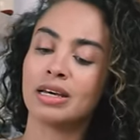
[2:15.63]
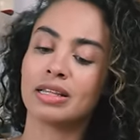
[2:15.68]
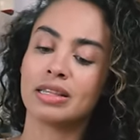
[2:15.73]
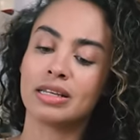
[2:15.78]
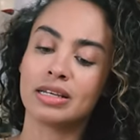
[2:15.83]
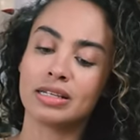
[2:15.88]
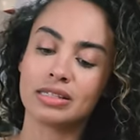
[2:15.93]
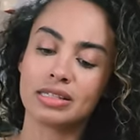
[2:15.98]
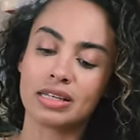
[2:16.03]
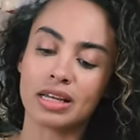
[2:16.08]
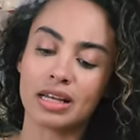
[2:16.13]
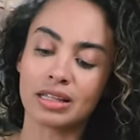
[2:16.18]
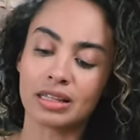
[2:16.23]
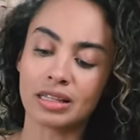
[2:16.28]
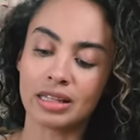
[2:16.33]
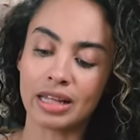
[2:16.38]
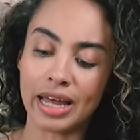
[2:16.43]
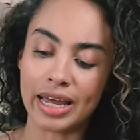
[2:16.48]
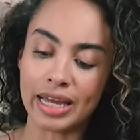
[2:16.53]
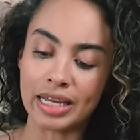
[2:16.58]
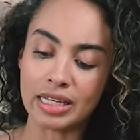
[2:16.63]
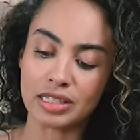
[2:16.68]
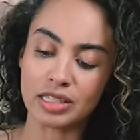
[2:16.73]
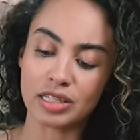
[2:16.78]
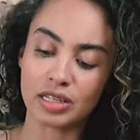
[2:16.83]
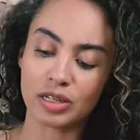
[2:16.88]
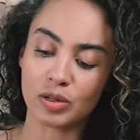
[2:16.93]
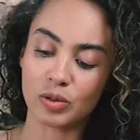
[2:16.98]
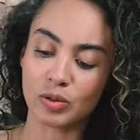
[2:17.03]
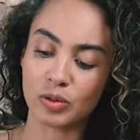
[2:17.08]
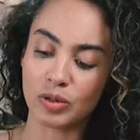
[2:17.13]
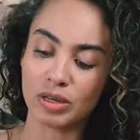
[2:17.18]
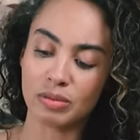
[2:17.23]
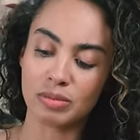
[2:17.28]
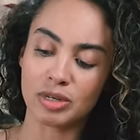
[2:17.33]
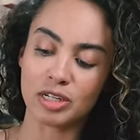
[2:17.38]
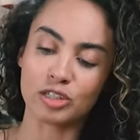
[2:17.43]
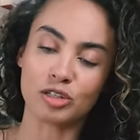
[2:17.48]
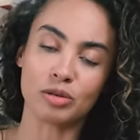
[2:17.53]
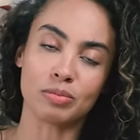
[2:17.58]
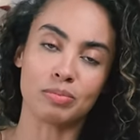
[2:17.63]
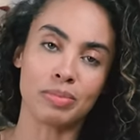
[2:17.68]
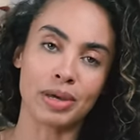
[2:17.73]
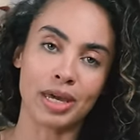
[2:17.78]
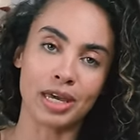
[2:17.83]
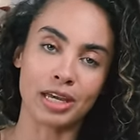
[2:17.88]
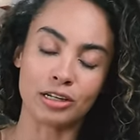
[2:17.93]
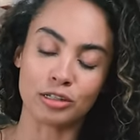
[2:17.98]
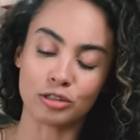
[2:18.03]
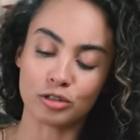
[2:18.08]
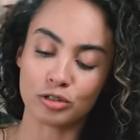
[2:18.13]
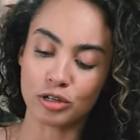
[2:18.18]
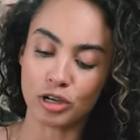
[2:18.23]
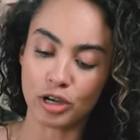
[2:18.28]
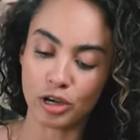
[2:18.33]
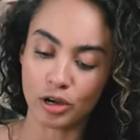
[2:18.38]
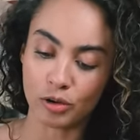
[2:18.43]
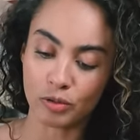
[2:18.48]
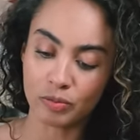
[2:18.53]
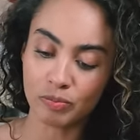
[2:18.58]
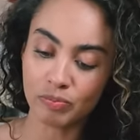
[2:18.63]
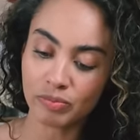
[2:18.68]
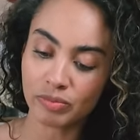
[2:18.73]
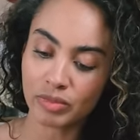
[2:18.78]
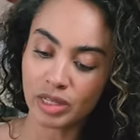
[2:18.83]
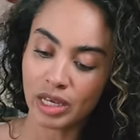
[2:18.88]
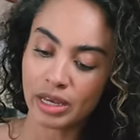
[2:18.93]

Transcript: this light creamish beige tone.